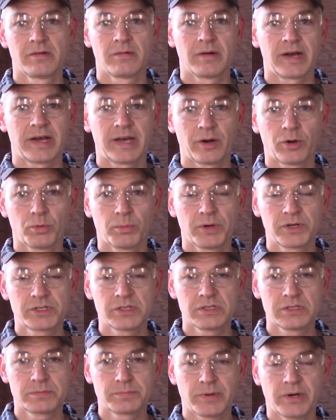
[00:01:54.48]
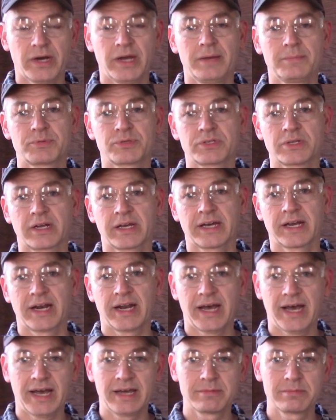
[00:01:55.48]
I got a whole bunch of these pipes, and I got an
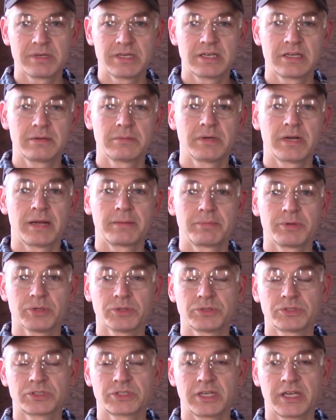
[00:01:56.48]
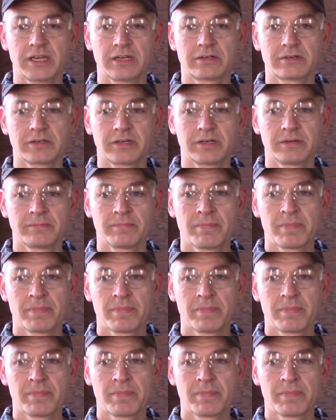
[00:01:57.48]
I-beam, and I built this gantry.